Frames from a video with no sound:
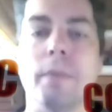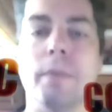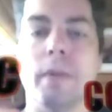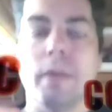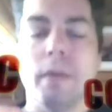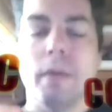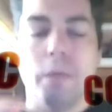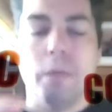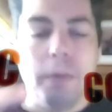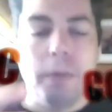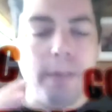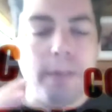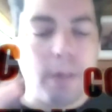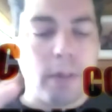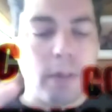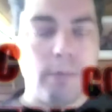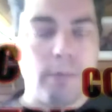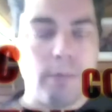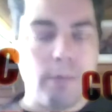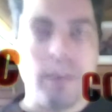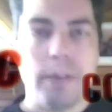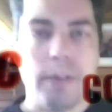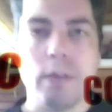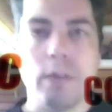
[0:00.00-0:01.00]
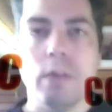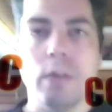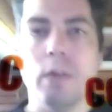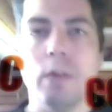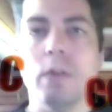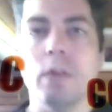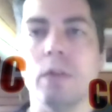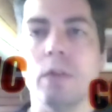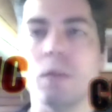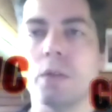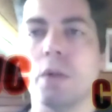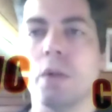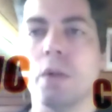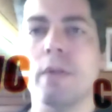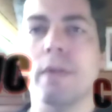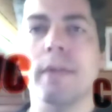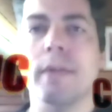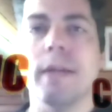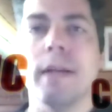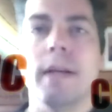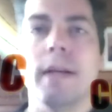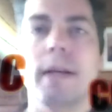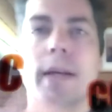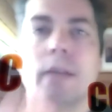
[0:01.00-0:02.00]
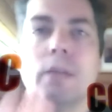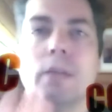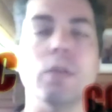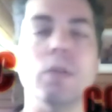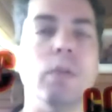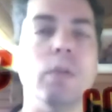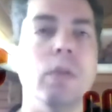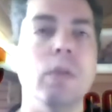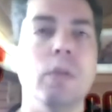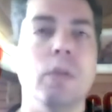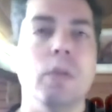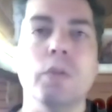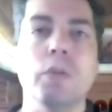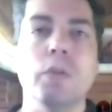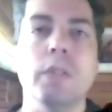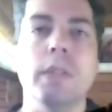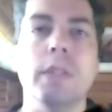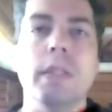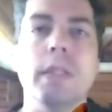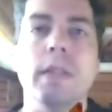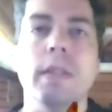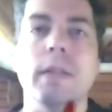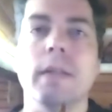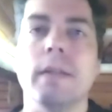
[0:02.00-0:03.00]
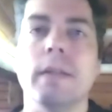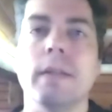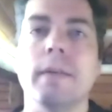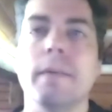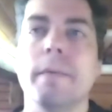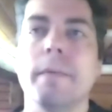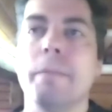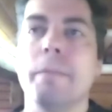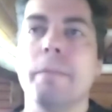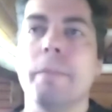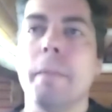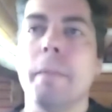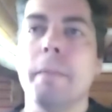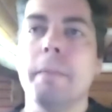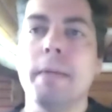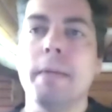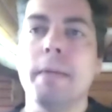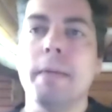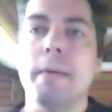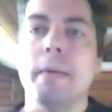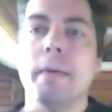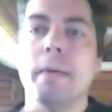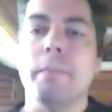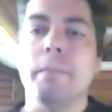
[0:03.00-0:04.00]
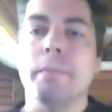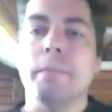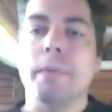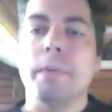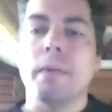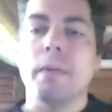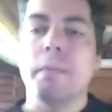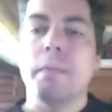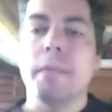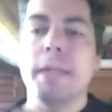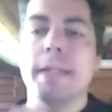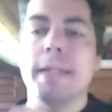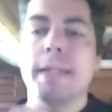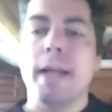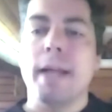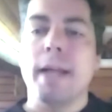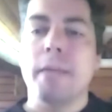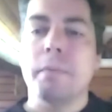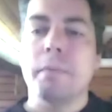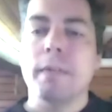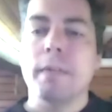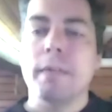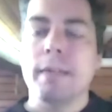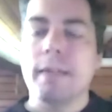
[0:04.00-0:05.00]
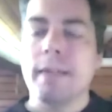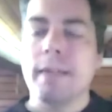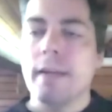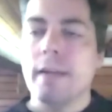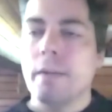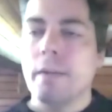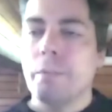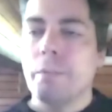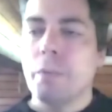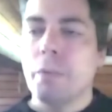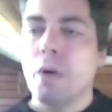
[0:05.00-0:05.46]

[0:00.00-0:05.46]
without this uh, uh, trust. And so you see uh, uh many many times they say,